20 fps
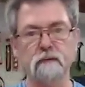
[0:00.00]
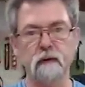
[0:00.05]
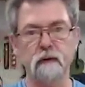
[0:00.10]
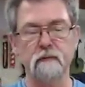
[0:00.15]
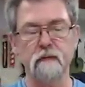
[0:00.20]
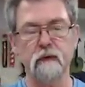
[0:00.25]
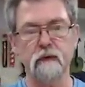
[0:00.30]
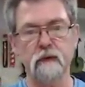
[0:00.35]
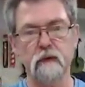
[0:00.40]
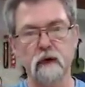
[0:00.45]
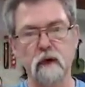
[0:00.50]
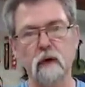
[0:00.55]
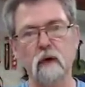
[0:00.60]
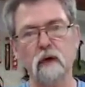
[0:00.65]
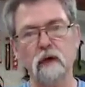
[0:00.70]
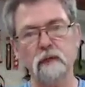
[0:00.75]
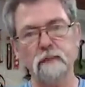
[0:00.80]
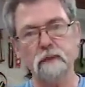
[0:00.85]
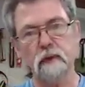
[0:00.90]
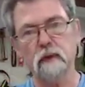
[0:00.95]
If I've got a
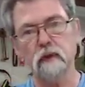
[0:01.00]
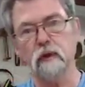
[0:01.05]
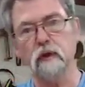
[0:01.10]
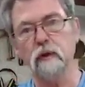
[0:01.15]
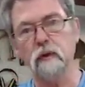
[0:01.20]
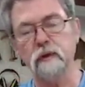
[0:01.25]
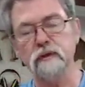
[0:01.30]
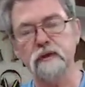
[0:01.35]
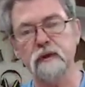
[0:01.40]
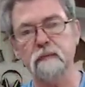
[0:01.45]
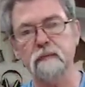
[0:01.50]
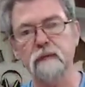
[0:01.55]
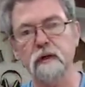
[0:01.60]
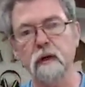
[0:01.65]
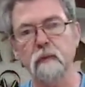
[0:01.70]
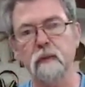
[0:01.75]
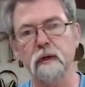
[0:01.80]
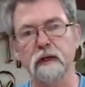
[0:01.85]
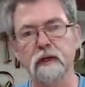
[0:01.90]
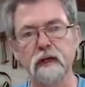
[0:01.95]
whole heap of glue or
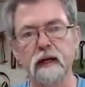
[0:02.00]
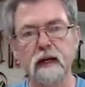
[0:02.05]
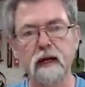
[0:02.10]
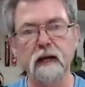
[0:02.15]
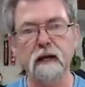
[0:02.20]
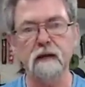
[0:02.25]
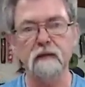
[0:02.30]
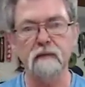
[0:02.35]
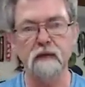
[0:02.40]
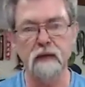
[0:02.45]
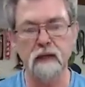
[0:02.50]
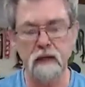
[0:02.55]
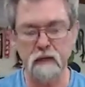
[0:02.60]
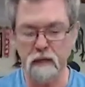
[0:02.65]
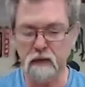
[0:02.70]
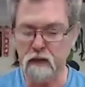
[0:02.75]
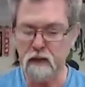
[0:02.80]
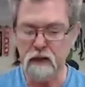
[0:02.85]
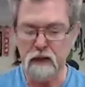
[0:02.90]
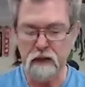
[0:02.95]
something I want to get out of
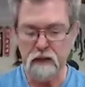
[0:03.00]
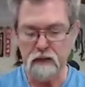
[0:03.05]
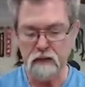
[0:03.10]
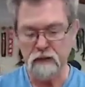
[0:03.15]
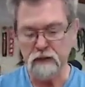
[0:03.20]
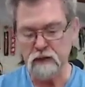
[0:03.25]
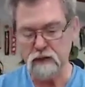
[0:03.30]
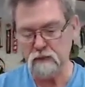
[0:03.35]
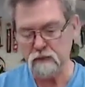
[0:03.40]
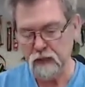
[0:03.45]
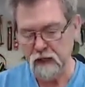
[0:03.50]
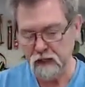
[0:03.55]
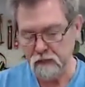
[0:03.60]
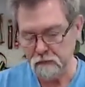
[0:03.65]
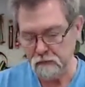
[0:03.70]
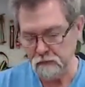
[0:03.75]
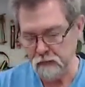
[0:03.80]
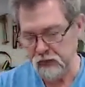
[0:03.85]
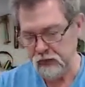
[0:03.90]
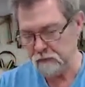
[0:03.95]
there, this
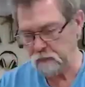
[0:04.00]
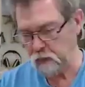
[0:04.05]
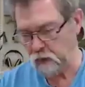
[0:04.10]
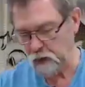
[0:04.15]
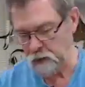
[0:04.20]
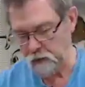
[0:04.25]
bad